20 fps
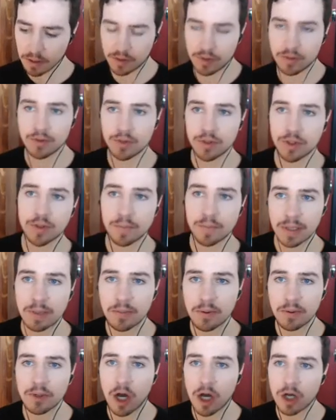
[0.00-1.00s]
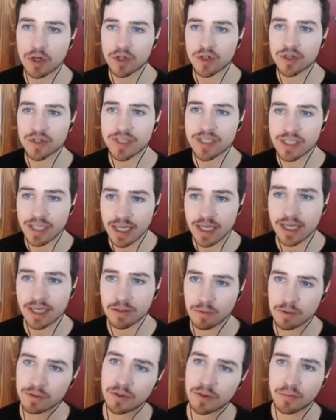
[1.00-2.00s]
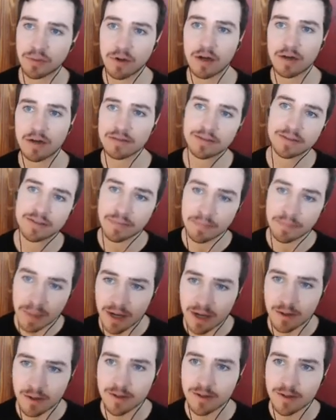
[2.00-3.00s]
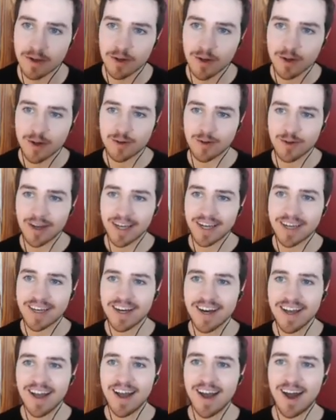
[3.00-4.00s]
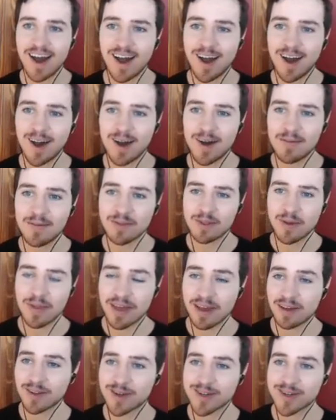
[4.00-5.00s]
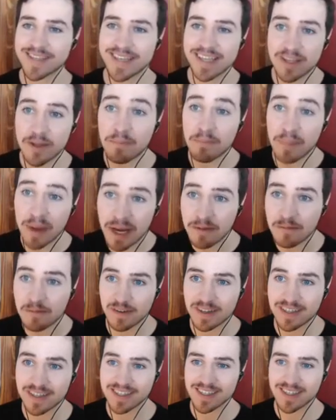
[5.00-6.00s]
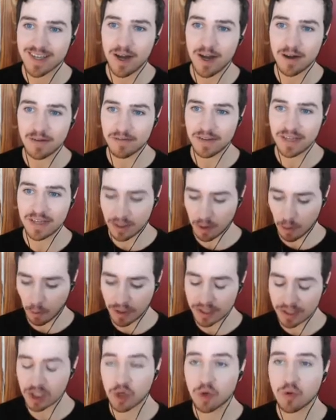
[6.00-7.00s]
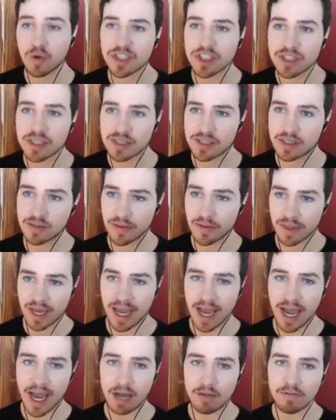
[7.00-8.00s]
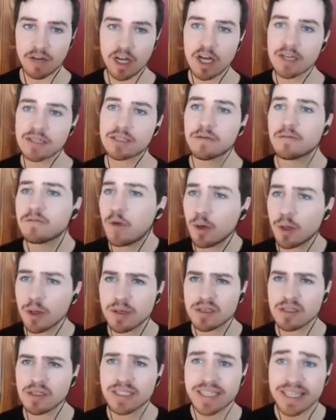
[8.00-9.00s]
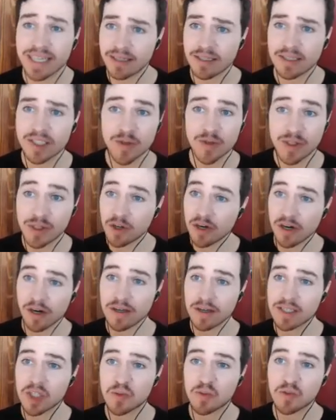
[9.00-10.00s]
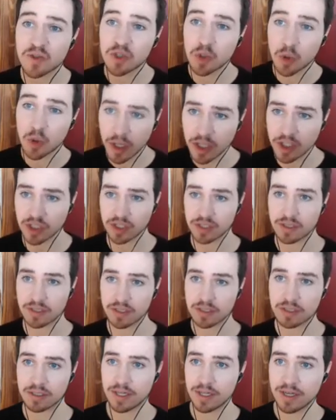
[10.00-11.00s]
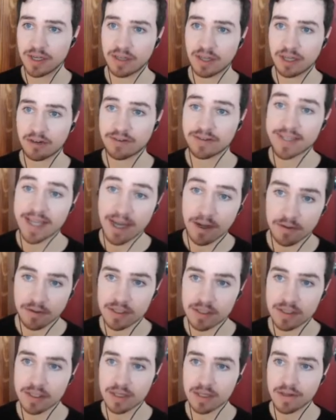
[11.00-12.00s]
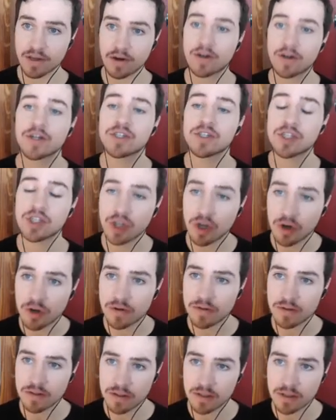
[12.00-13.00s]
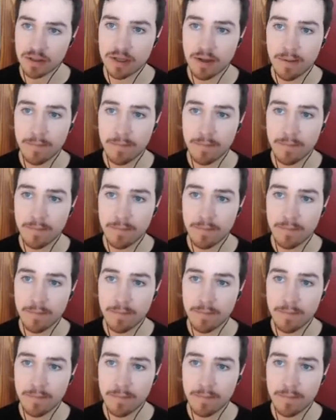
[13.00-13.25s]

do people understand what the product is about, right? Do they understand the benefits of it? What questions do they have? So focus on answering your customers' questions, their doubts, their concerns.